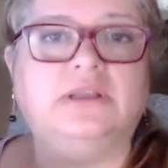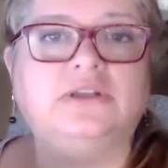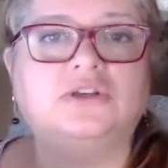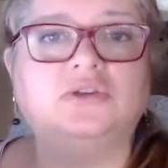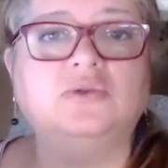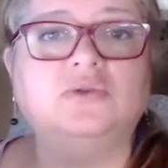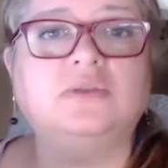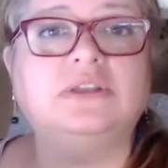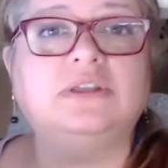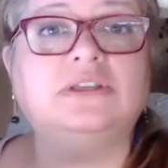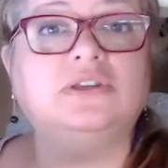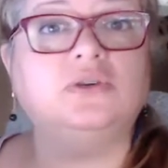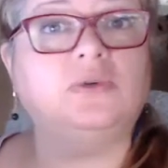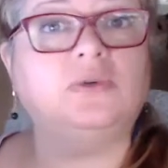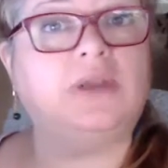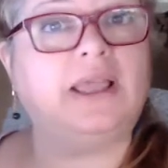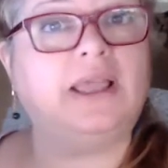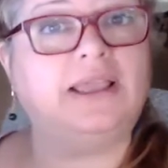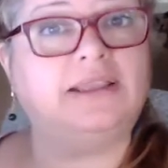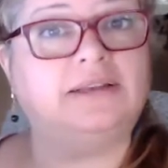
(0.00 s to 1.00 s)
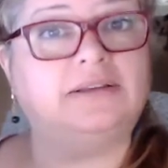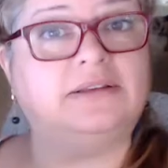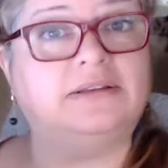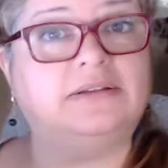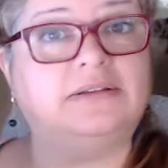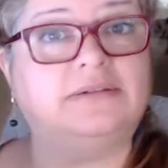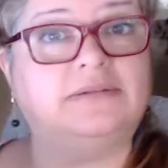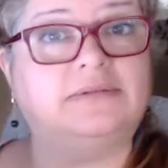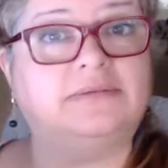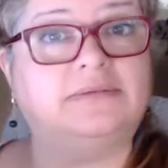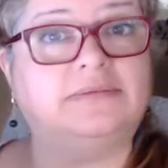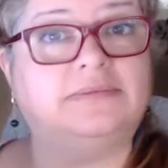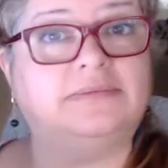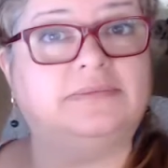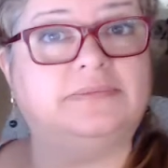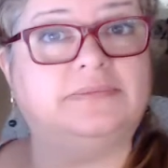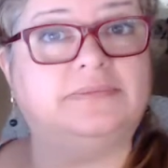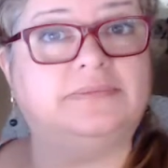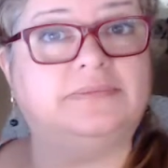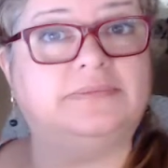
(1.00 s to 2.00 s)
to this new light
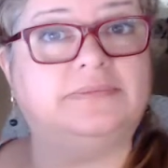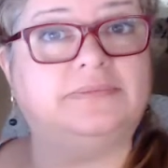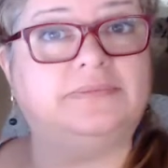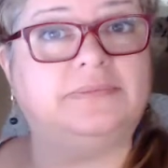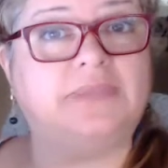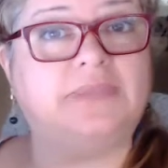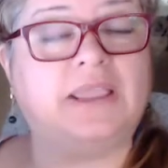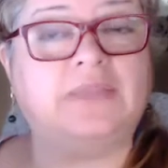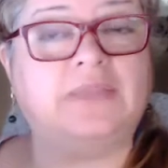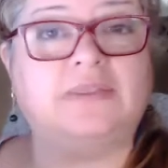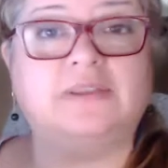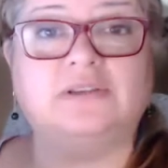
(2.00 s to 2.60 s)
and